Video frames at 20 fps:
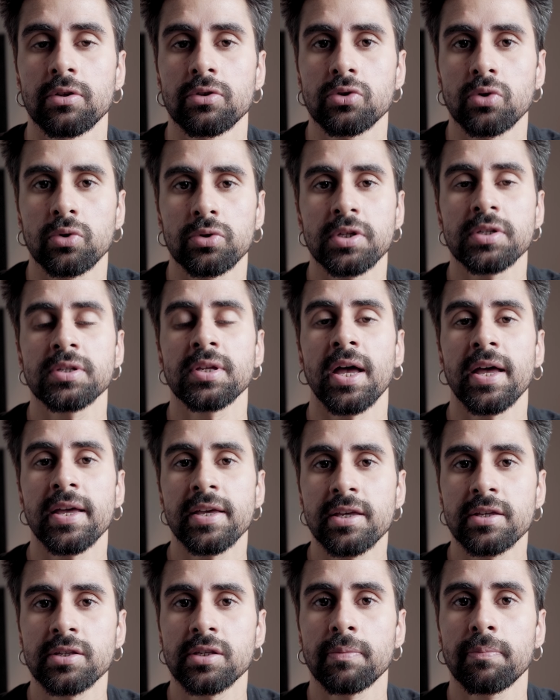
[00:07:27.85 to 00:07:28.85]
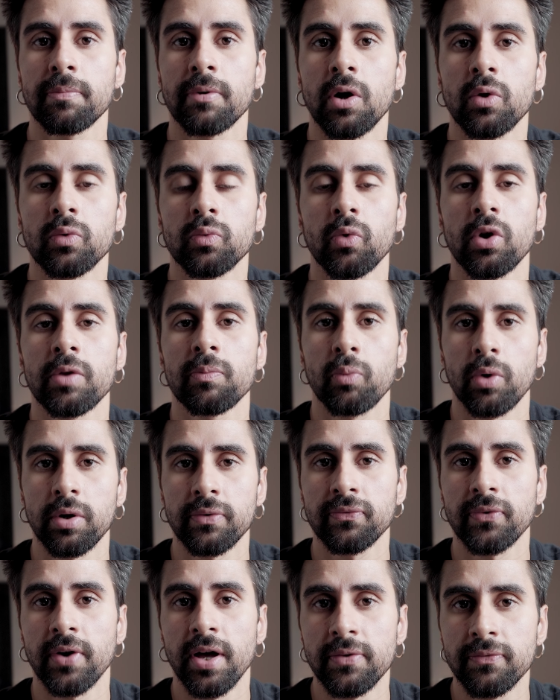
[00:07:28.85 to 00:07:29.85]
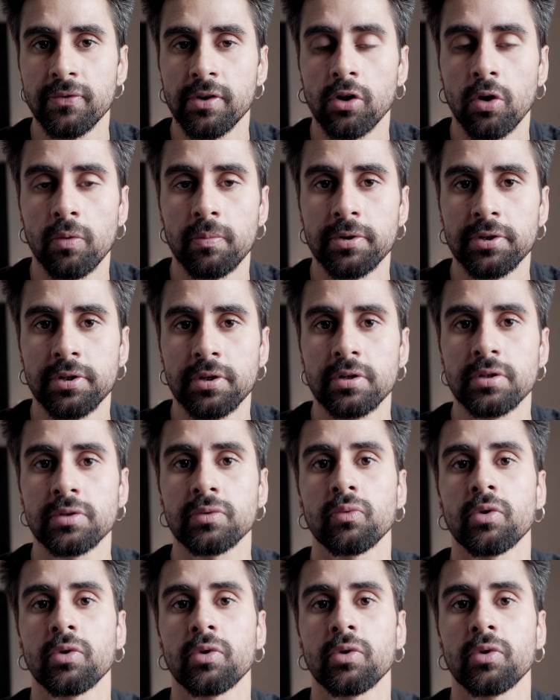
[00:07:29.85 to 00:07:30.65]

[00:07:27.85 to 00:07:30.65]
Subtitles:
So this hike is about 1.5 kilometers.